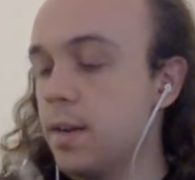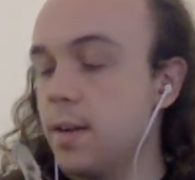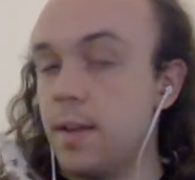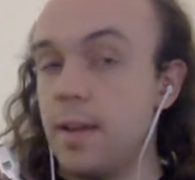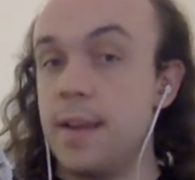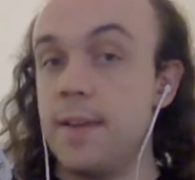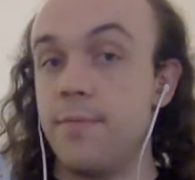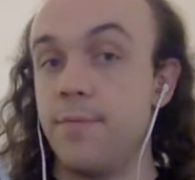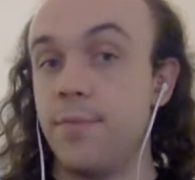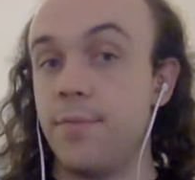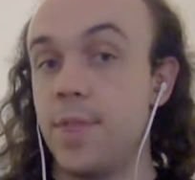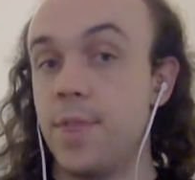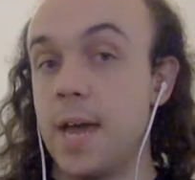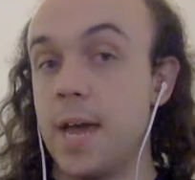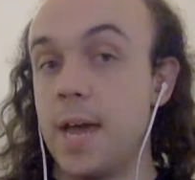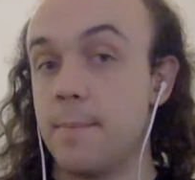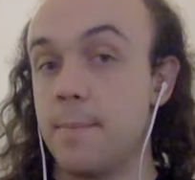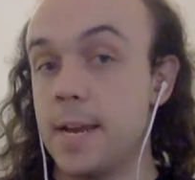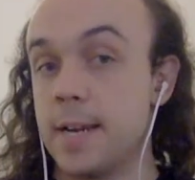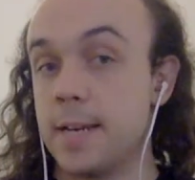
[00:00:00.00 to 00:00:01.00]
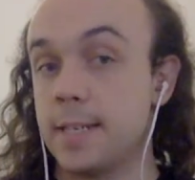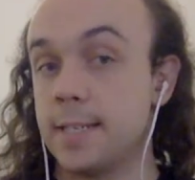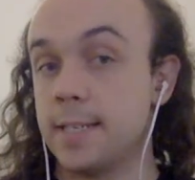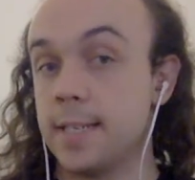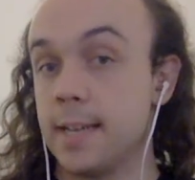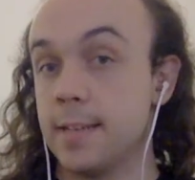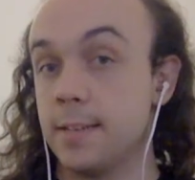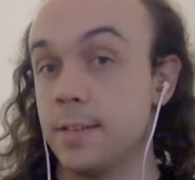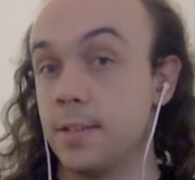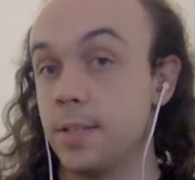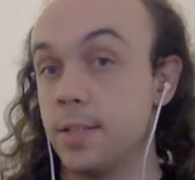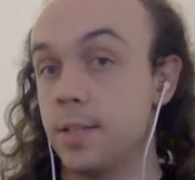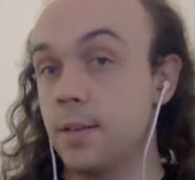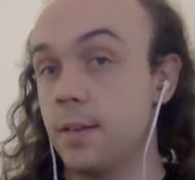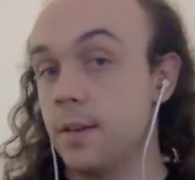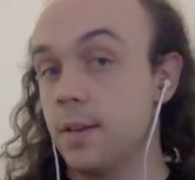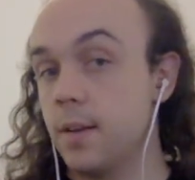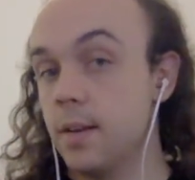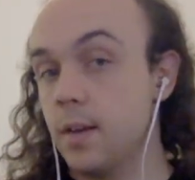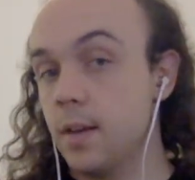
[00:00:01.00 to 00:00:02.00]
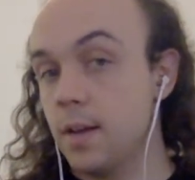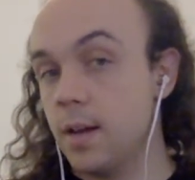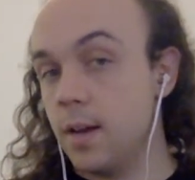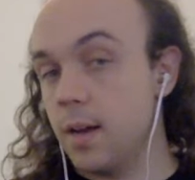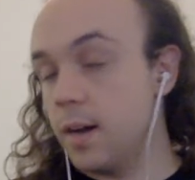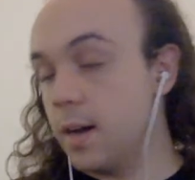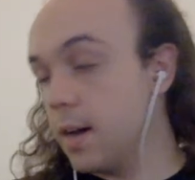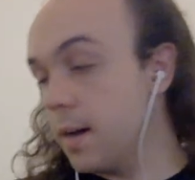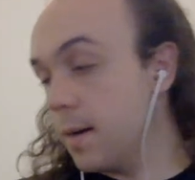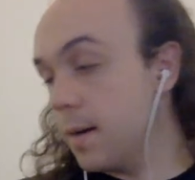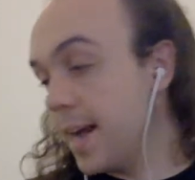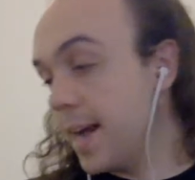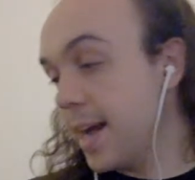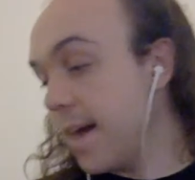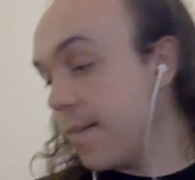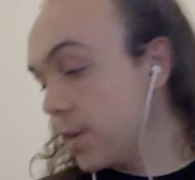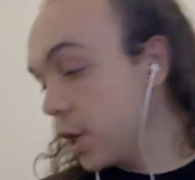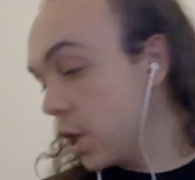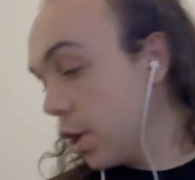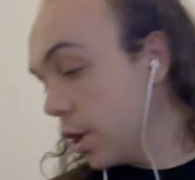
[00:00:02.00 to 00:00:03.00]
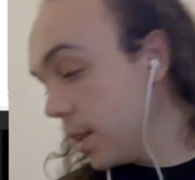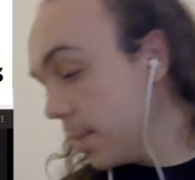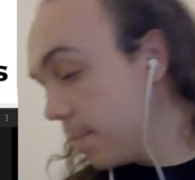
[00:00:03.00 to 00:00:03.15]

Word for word: if that makes sense. I haven't got the